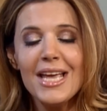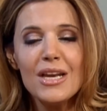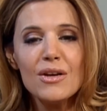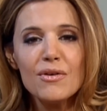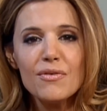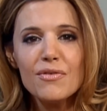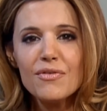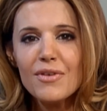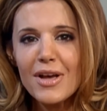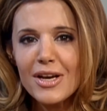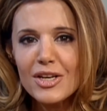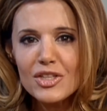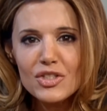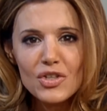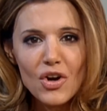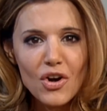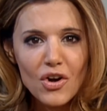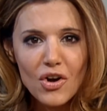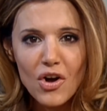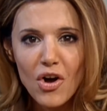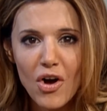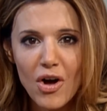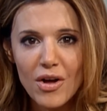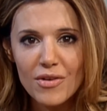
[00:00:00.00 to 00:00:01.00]
It affects
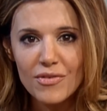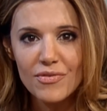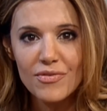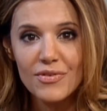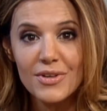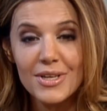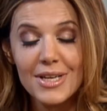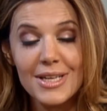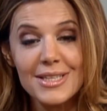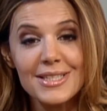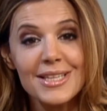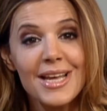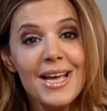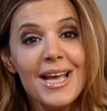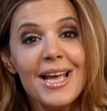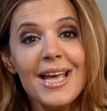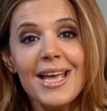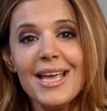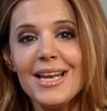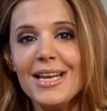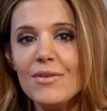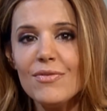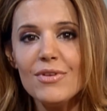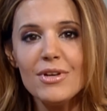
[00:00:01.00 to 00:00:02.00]
our confidence.
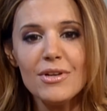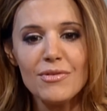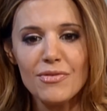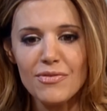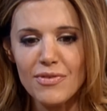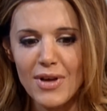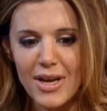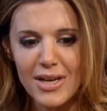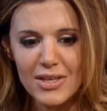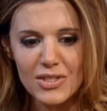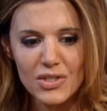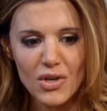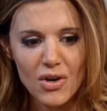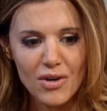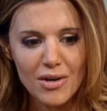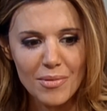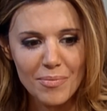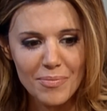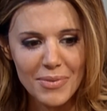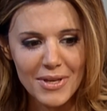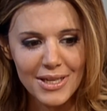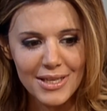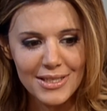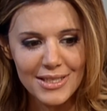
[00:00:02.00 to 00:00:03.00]
It even affects our
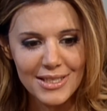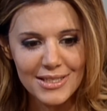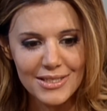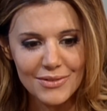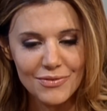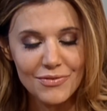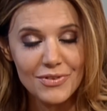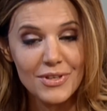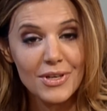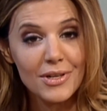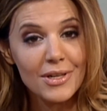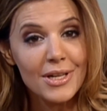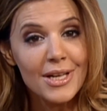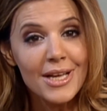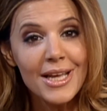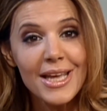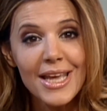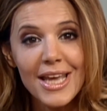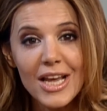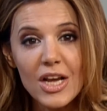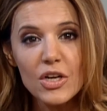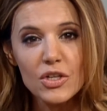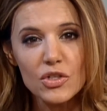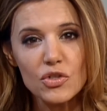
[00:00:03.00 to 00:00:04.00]
ability to feel
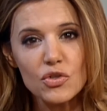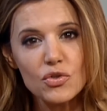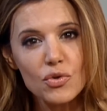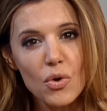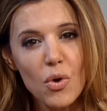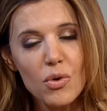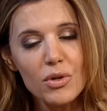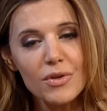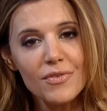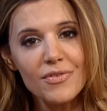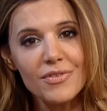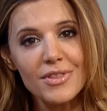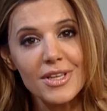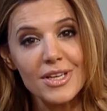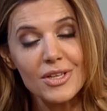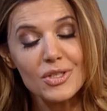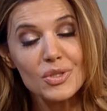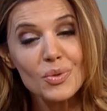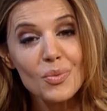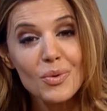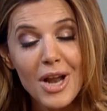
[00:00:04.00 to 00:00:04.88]
in control of things.